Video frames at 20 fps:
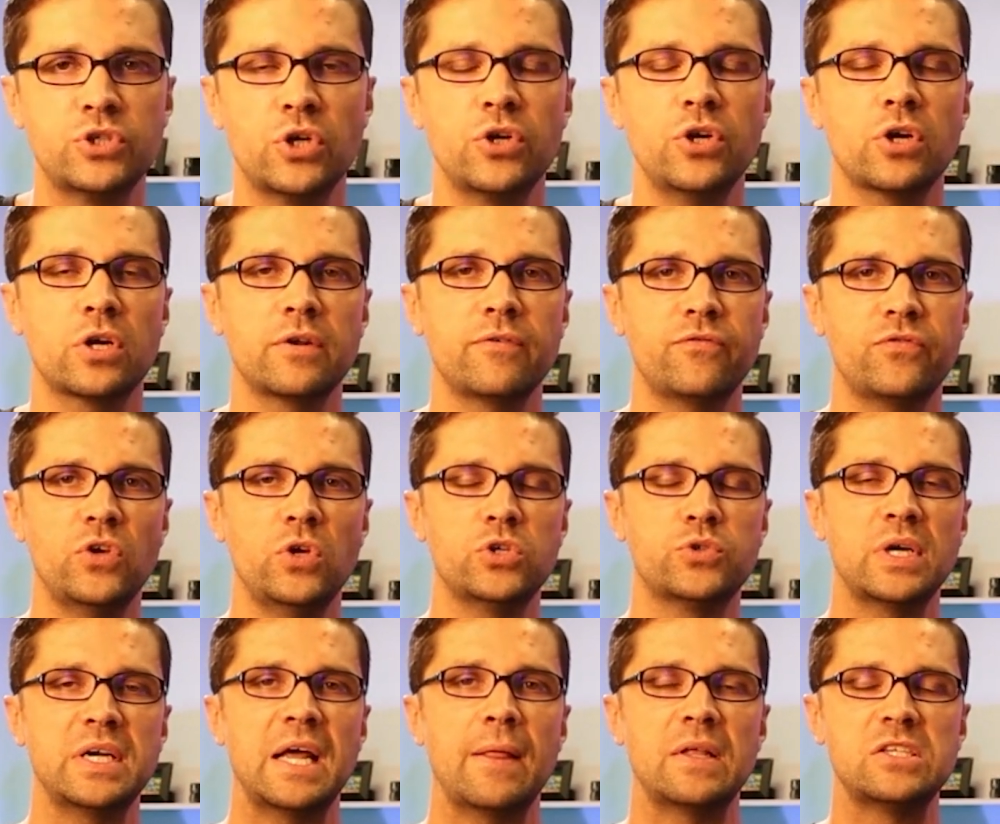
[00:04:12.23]
you're confused
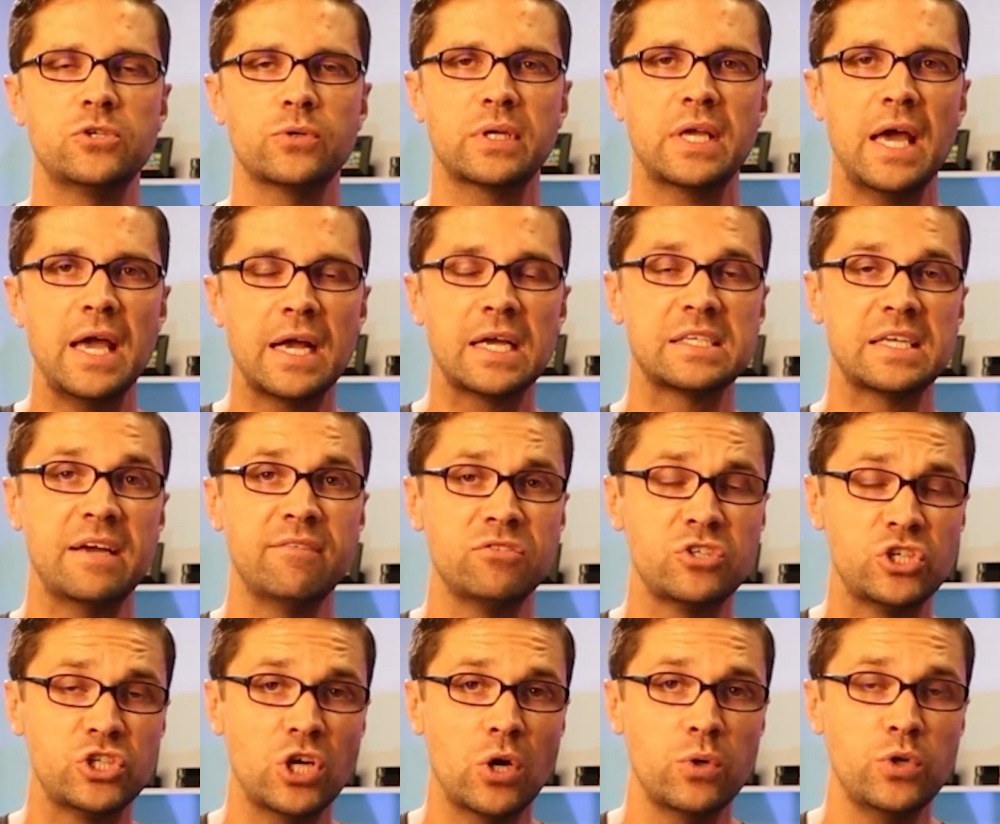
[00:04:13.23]
right now. That's okay because I haven't
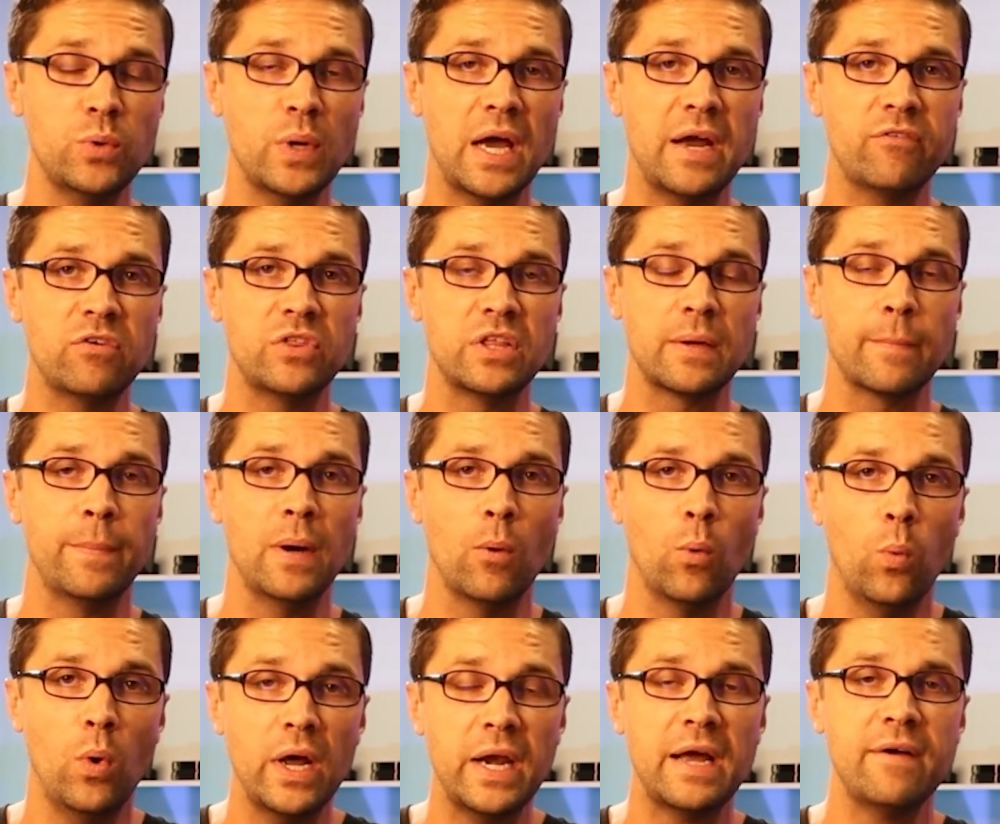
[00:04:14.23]
shown you everything. But
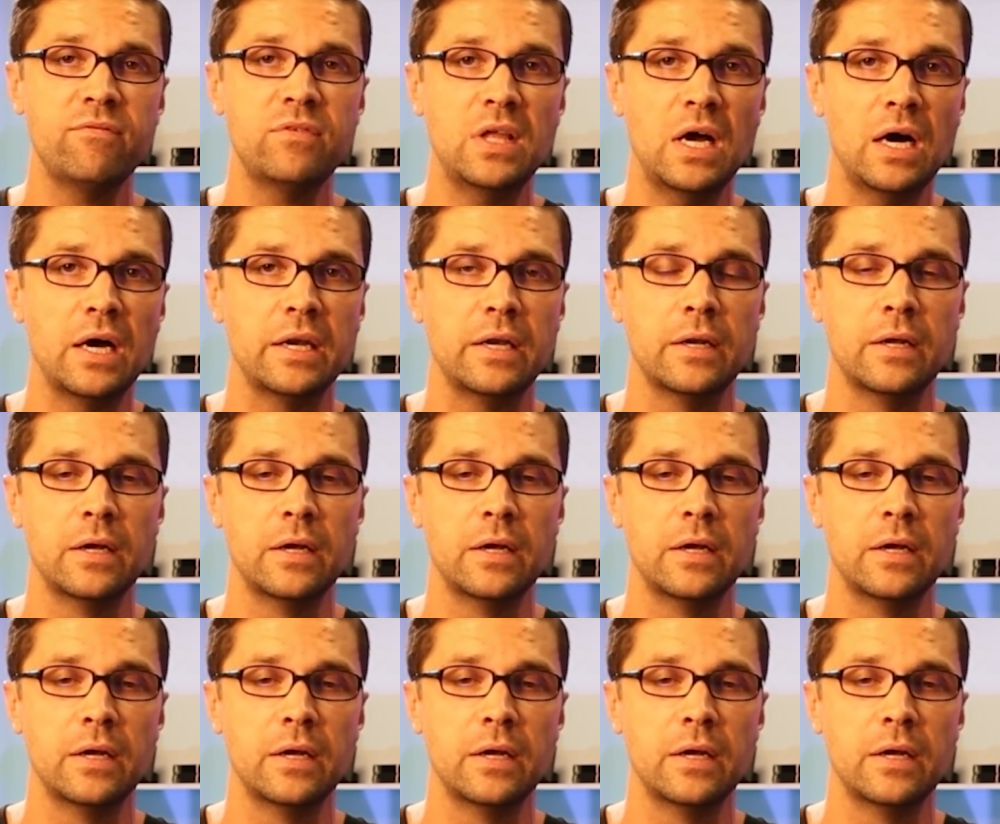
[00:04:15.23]
what I've done,